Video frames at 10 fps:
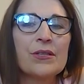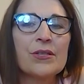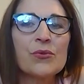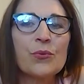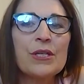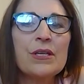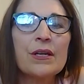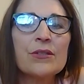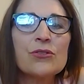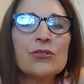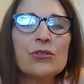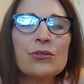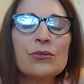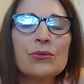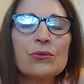is we get
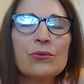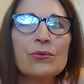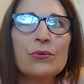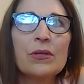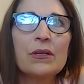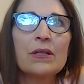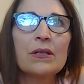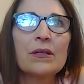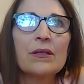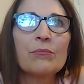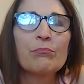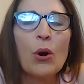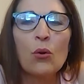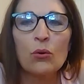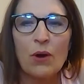too
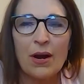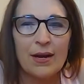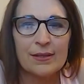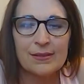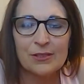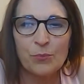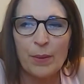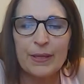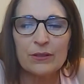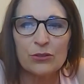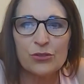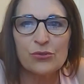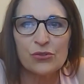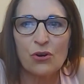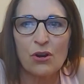polarized. It's probably a little
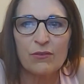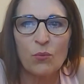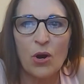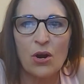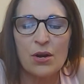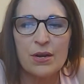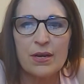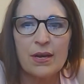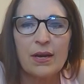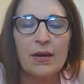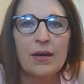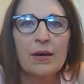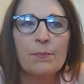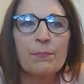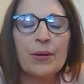too strong of a word,
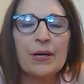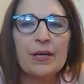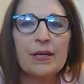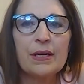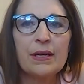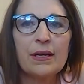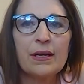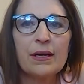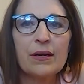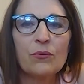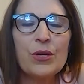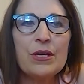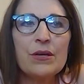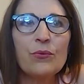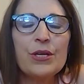but
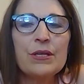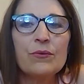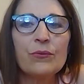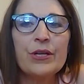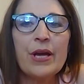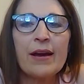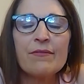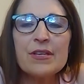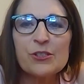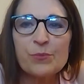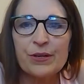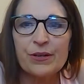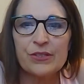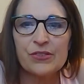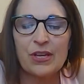we have the
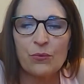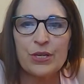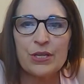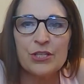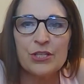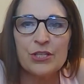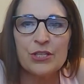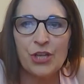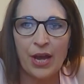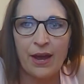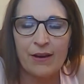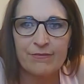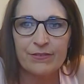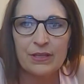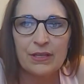experience that we each
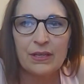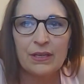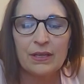have.